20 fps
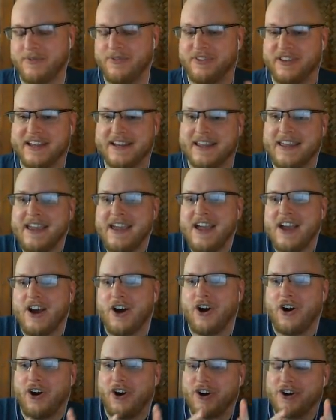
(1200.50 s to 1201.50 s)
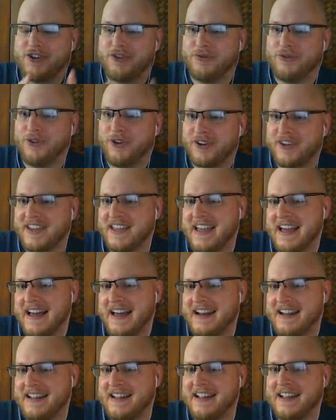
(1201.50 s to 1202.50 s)
Like, are you looking
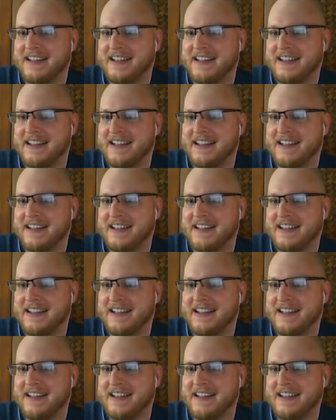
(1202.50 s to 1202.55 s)
at it